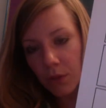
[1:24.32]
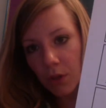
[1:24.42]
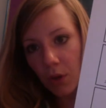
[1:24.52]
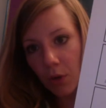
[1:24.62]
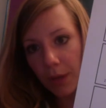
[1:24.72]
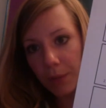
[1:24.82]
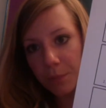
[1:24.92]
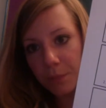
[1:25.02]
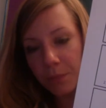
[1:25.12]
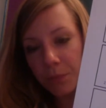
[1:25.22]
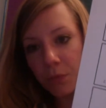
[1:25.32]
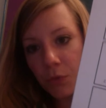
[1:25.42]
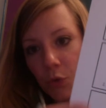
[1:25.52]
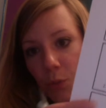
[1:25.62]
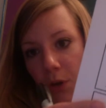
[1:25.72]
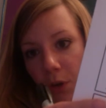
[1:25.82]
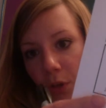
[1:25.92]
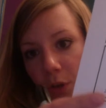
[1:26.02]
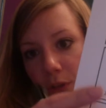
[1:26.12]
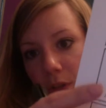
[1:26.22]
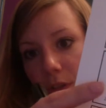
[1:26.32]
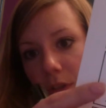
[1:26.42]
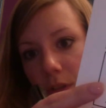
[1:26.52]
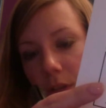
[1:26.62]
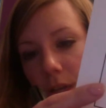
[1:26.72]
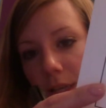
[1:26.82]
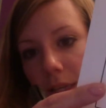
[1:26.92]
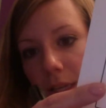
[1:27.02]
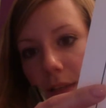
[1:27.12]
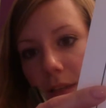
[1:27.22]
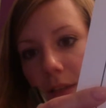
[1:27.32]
Okay, número dos, aquí.